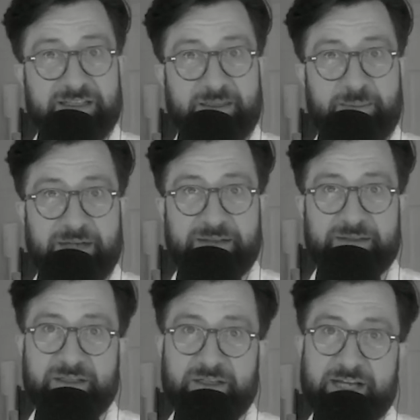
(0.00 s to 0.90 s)
about
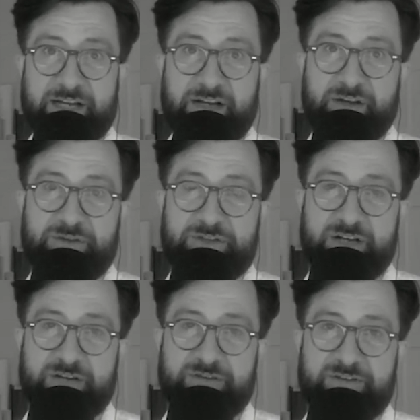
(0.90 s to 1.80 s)
analog
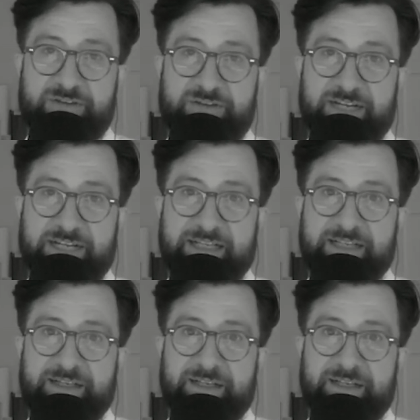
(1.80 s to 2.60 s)
photography, and